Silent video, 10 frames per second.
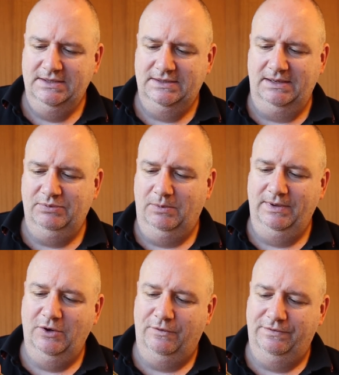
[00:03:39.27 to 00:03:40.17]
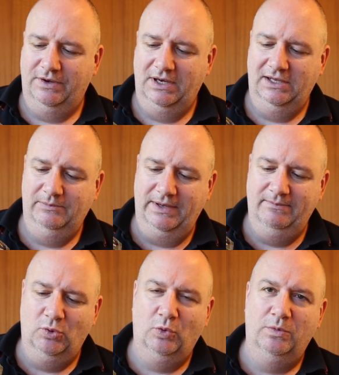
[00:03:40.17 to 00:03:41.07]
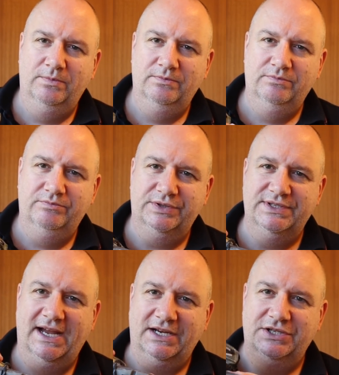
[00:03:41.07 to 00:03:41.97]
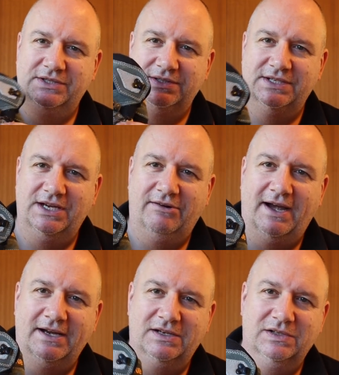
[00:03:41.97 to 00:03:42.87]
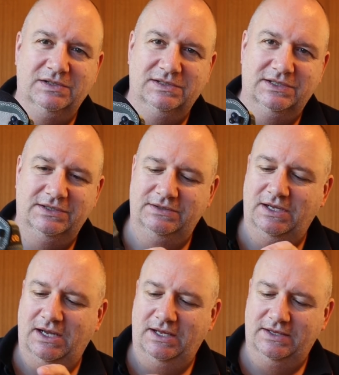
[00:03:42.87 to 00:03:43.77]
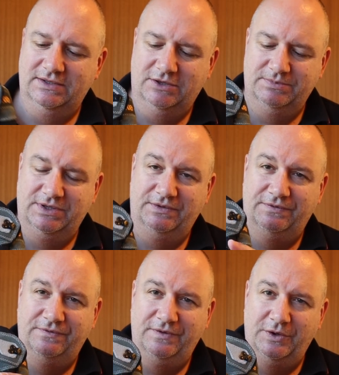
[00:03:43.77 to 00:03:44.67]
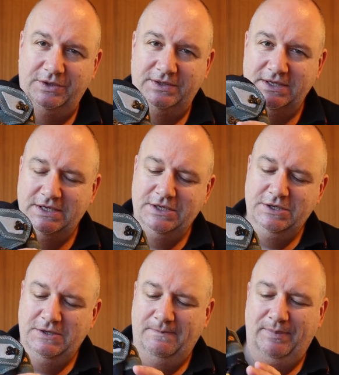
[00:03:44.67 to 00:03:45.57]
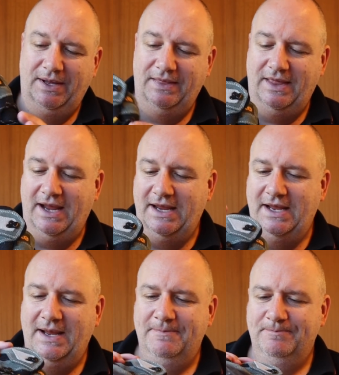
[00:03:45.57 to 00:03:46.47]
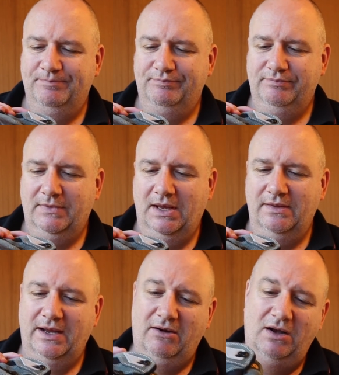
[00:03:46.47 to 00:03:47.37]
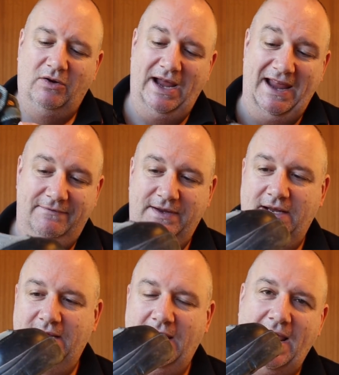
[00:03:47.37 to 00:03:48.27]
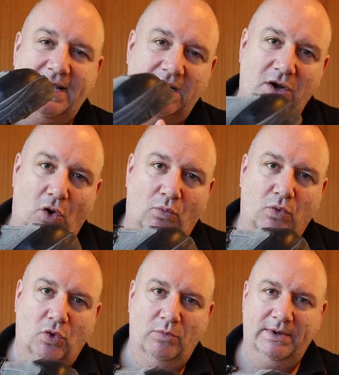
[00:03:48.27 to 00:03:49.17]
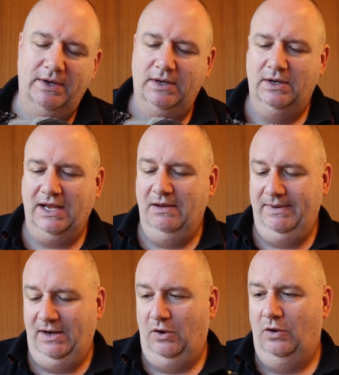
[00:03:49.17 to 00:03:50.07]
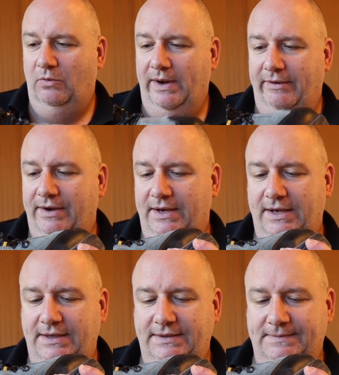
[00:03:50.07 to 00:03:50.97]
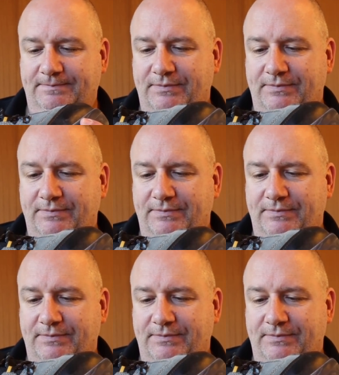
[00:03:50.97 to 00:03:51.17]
they probably offer a little bit more protection to your ankles and the tops of your foot, but they're a lot heavier and a lot warmer. I get a bit hot wearing these.